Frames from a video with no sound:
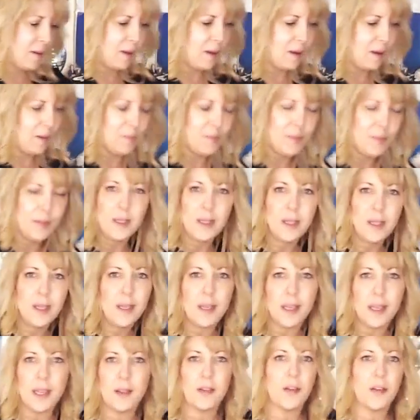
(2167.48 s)
of
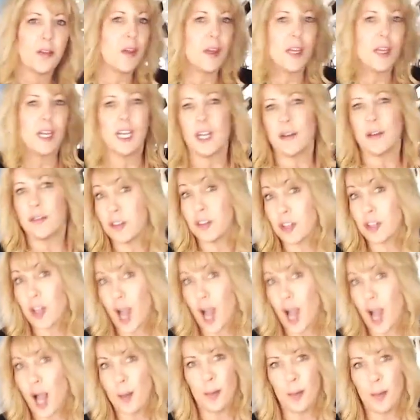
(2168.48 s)
either the gift
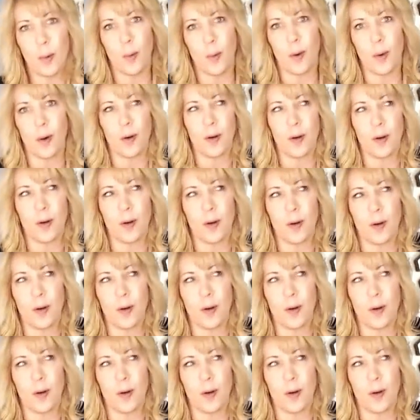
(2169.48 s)
shop or...